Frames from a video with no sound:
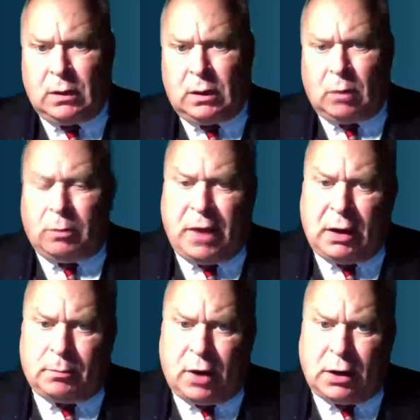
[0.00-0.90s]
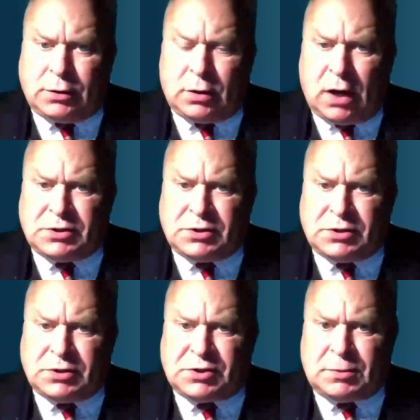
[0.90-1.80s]
It will break, break trust
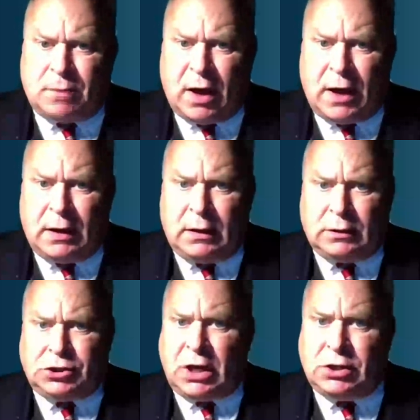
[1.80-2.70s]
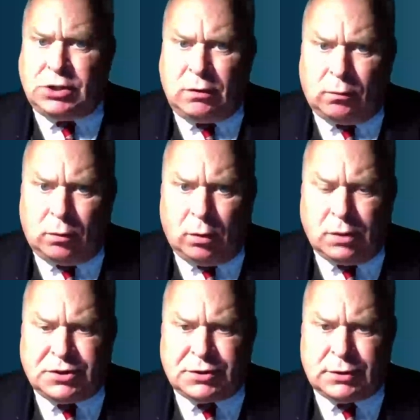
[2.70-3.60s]
by changing the
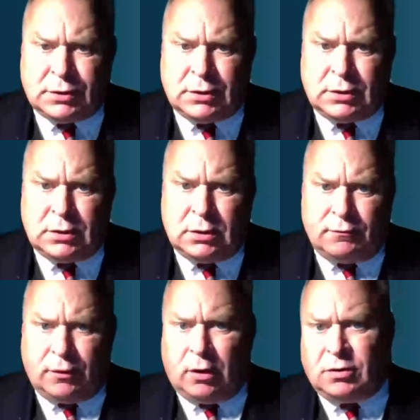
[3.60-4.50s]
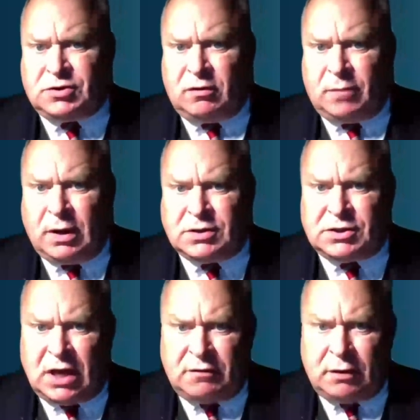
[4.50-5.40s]
rules for those who have been
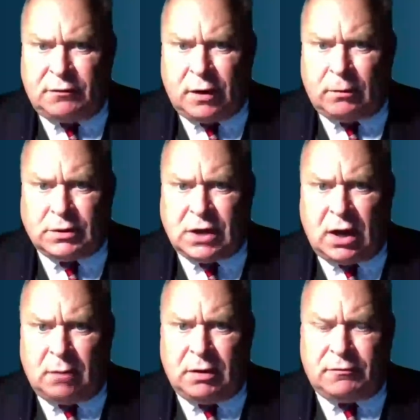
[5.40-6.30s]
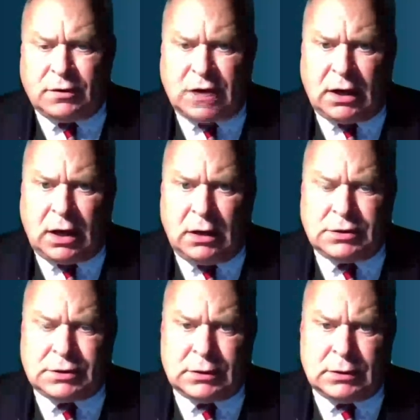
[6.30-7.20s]
saving for their retirement for
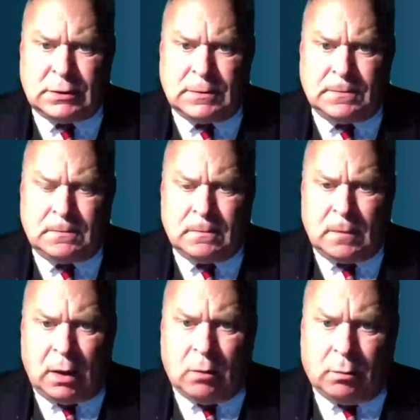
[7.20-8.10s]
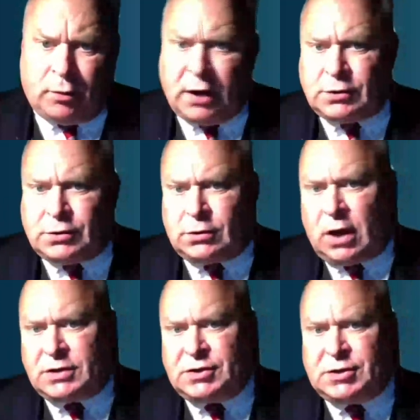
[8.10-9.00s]
decades. It will break
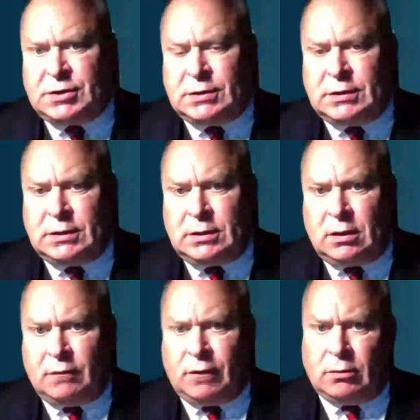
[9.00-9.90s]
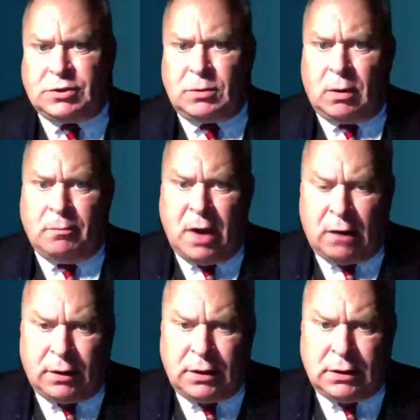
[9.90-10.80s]
trust of those who are
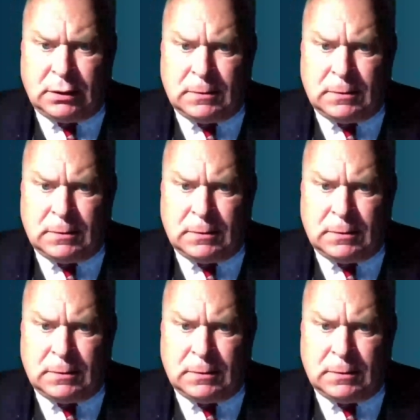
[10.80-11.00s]
married